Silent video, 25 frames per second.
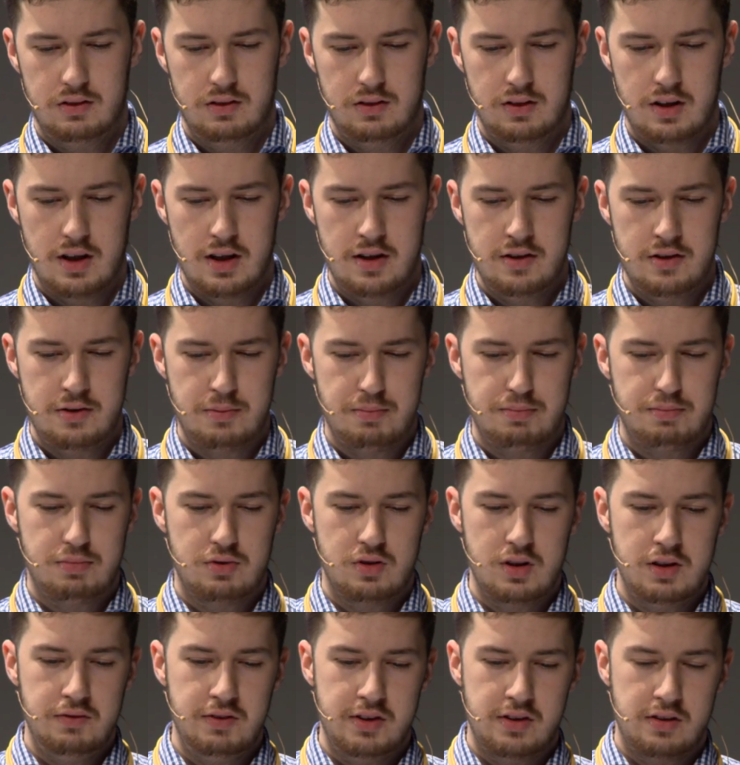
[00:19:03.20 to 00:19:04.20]
As
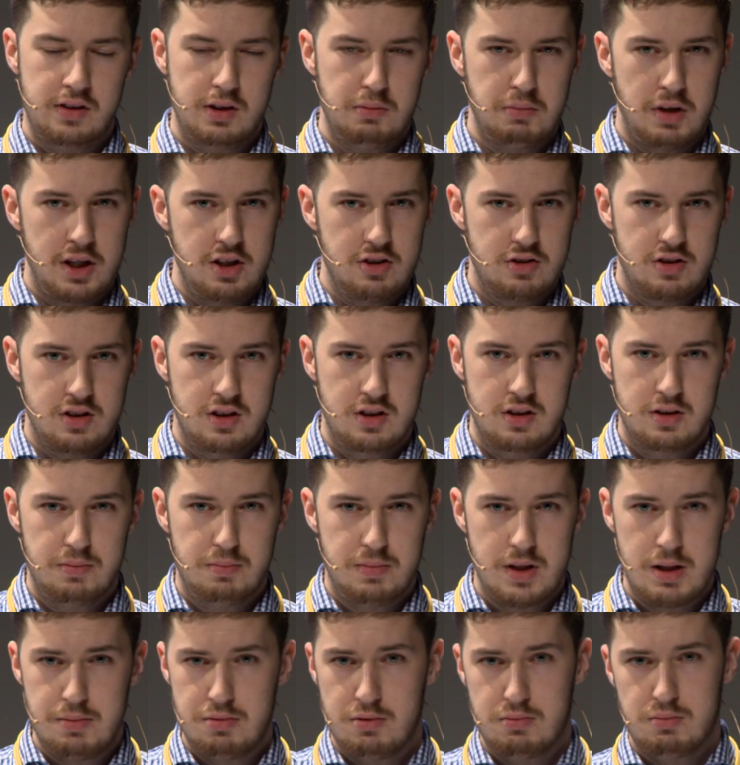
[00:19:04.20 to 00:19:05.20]
previously mentioned,
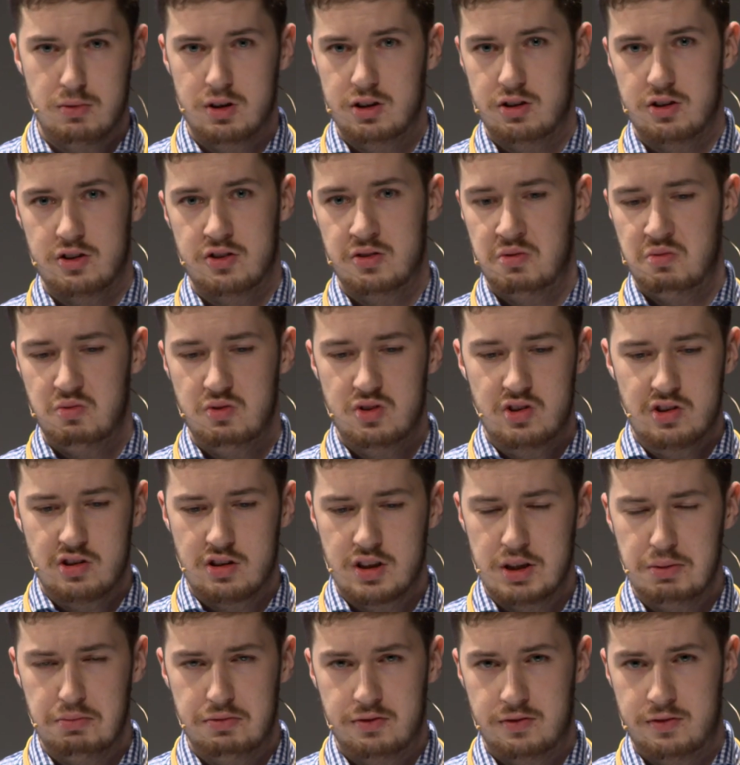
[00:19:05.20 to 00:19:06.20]
people might just
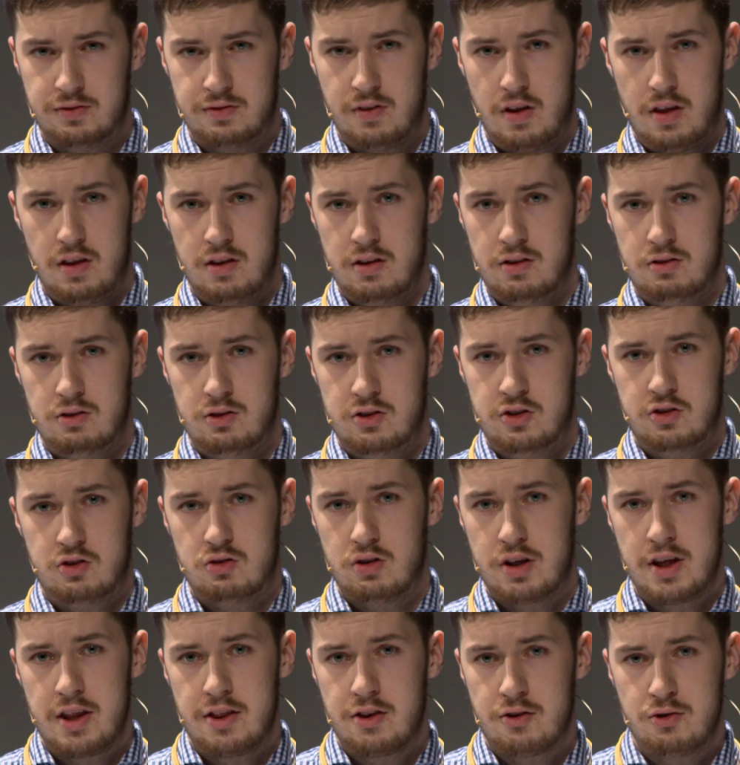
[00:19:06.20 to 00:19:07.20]
skip
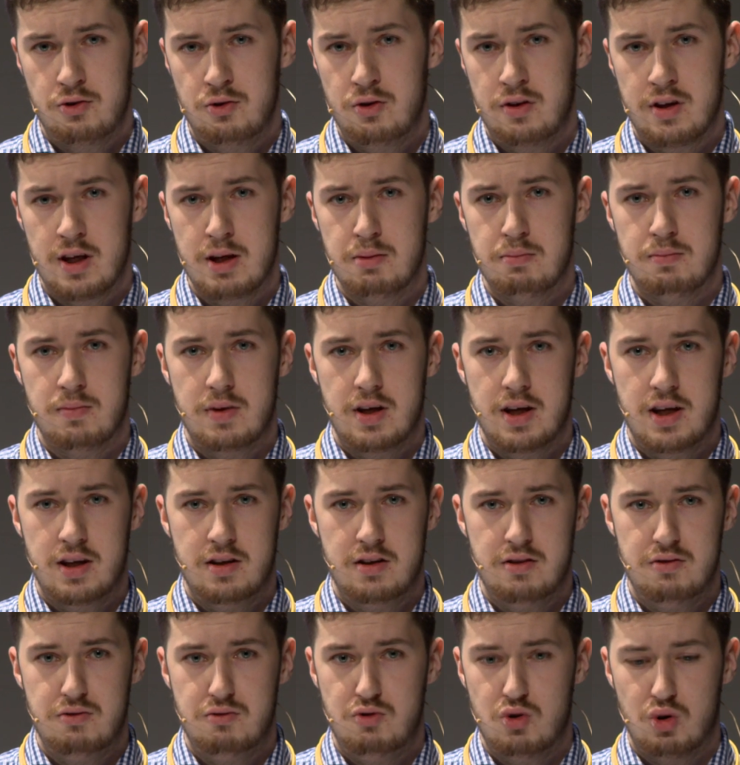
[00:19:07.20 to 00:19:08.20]
straight through them
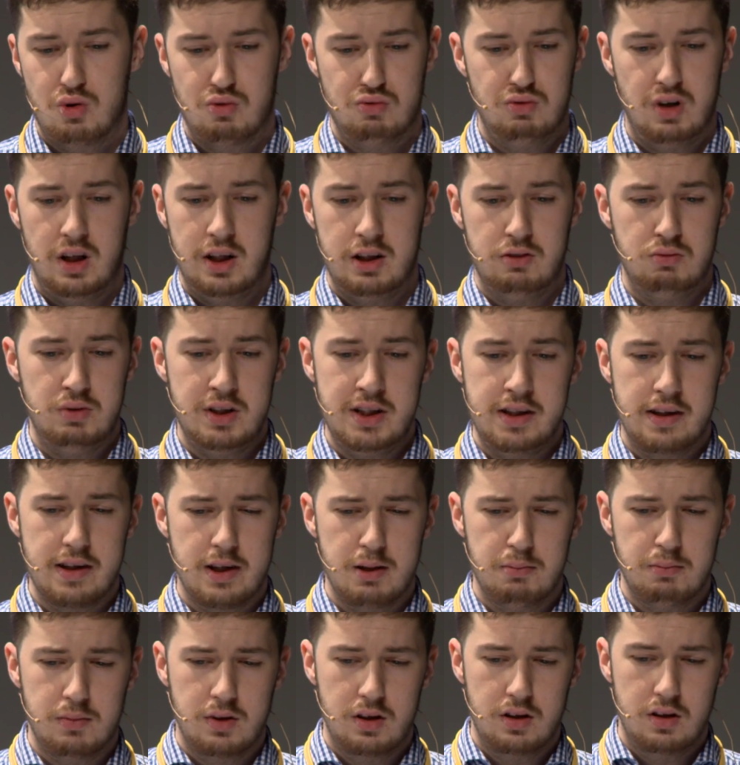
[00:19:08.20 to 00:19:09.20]
and not really read
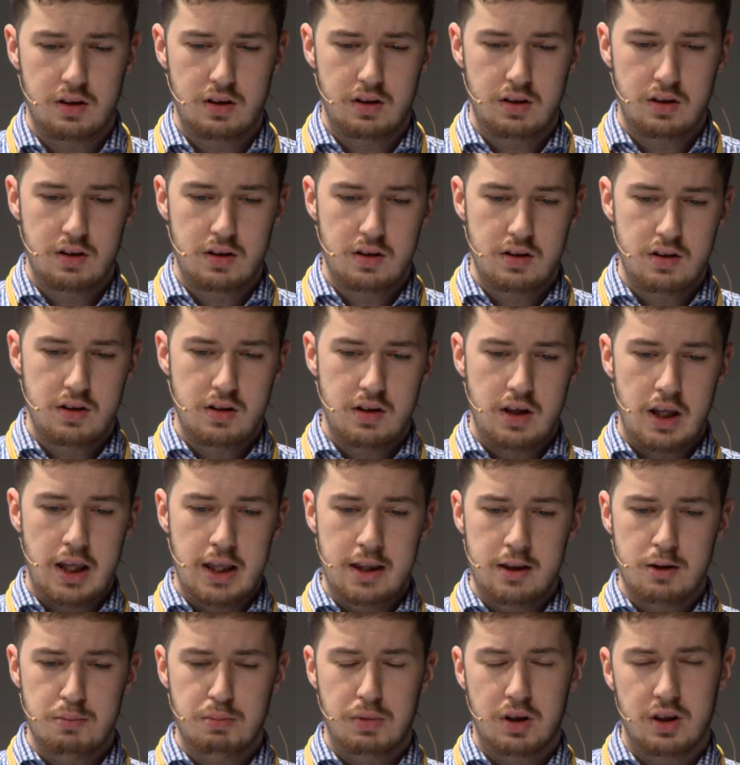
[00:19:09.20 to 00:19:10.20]
them,
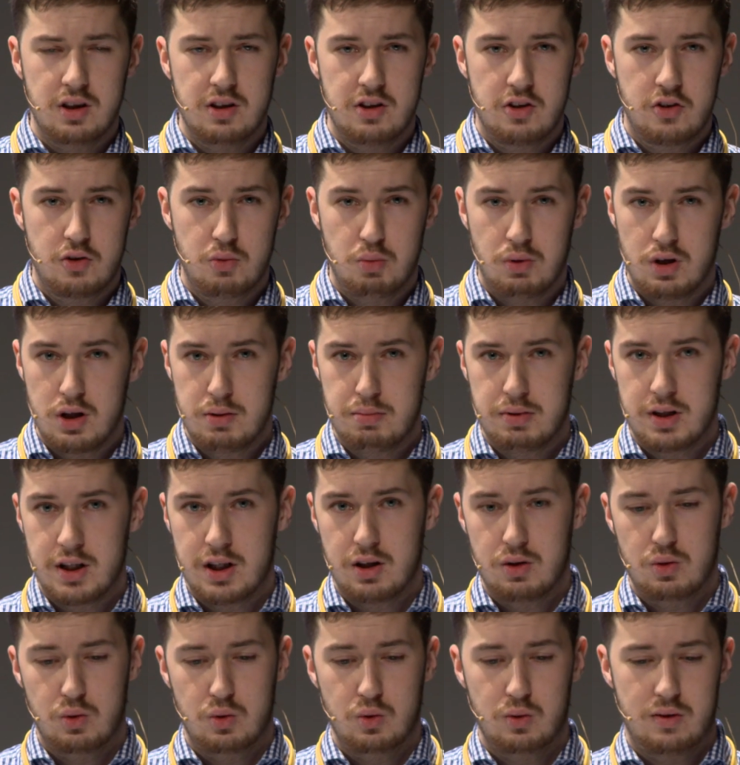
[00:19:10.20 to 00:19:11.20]
either by
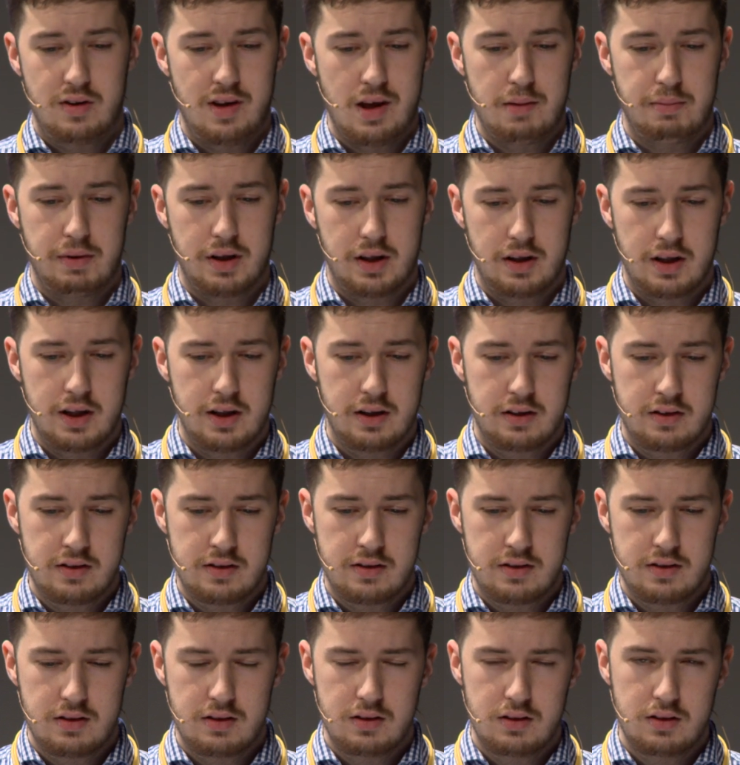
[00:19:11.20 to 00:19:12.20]
swiping or tapping
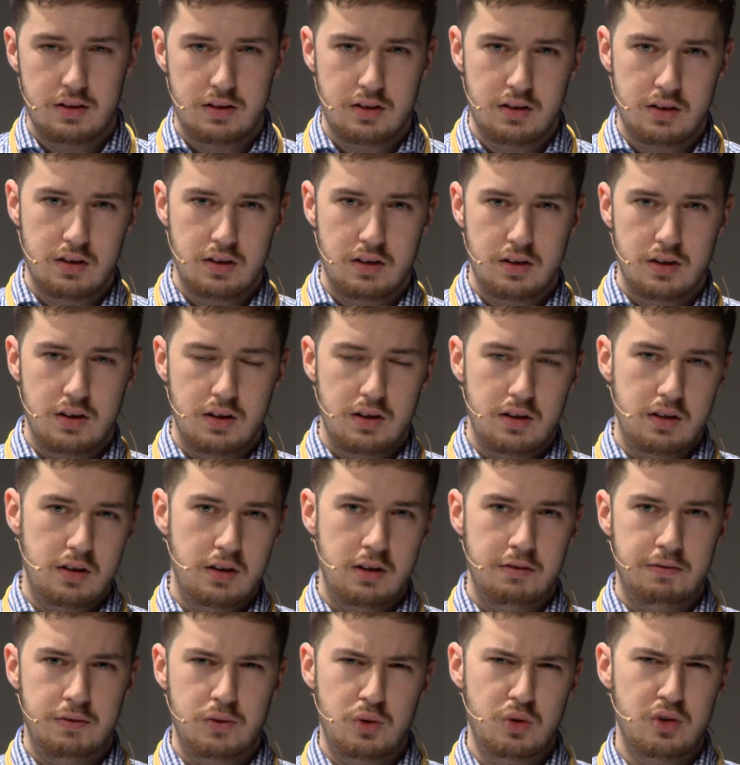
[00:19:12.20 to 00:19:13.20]
next.
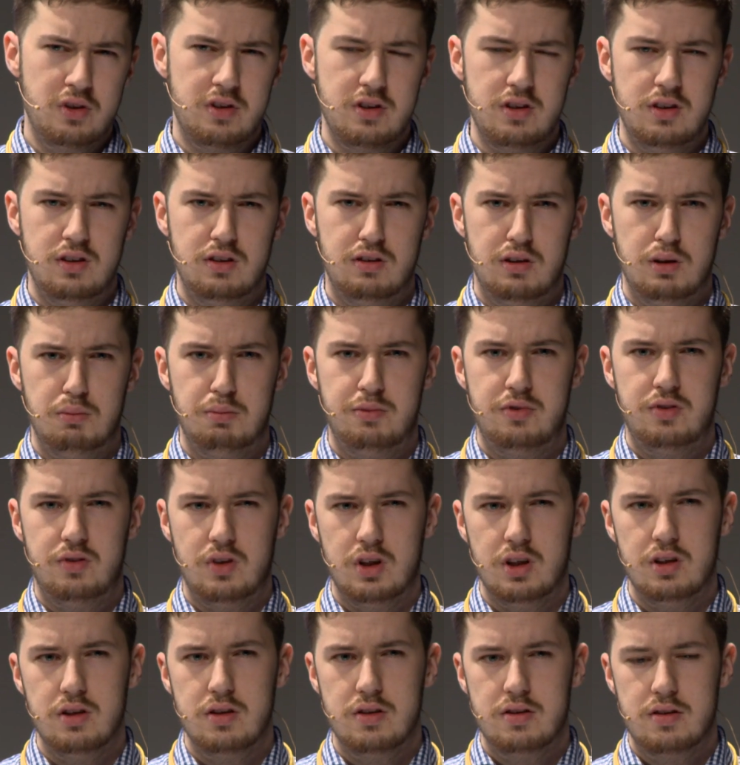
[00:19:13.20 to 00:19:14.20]
They're forced in up
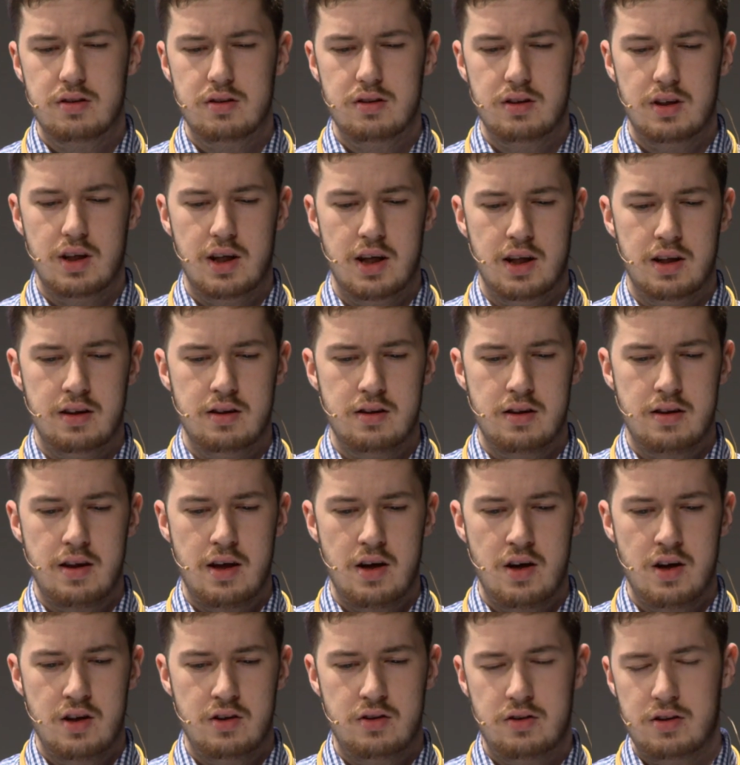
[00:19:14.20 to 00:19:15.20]
front, and
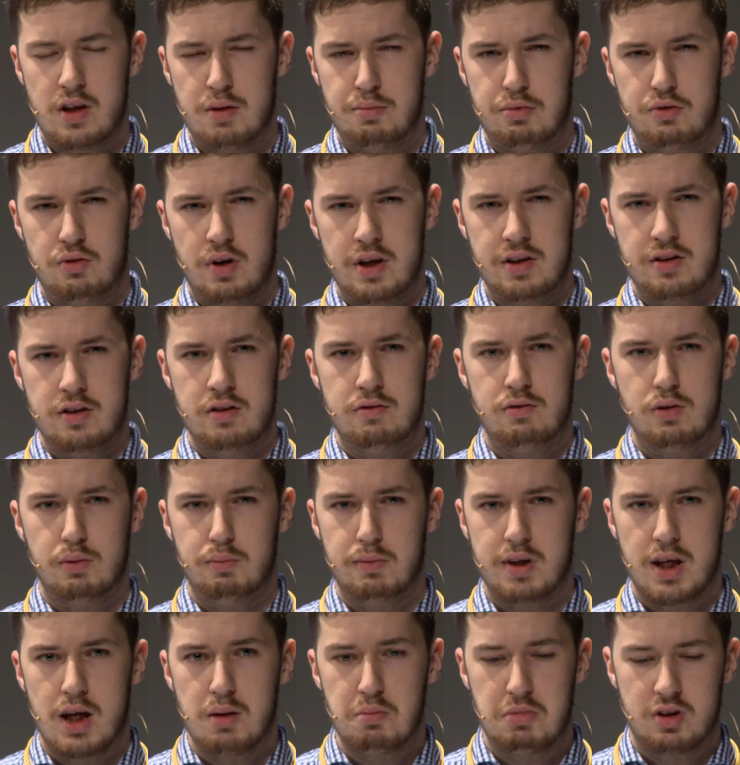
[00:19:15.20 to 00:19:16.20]
they're separated from
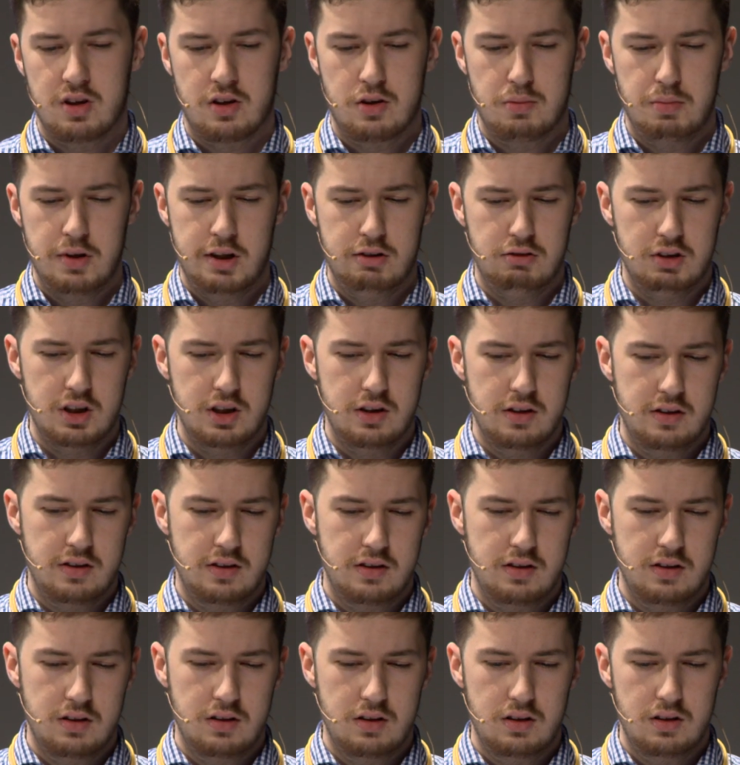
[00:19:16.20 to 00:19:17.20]
the app's experience.